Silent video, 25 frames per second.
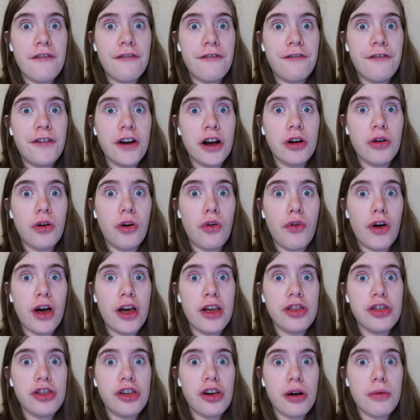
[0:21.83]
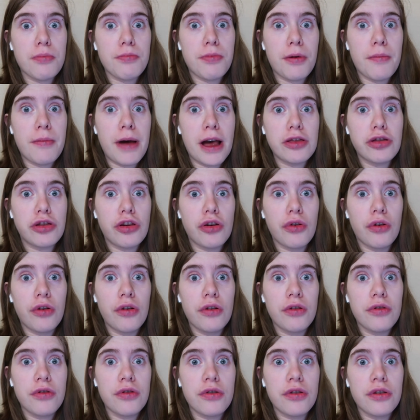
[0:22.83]
fickle and
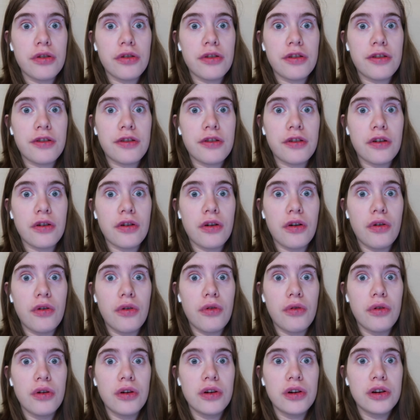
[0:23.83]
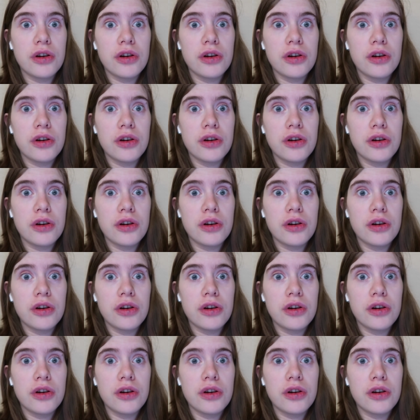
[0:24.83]
temperamental. So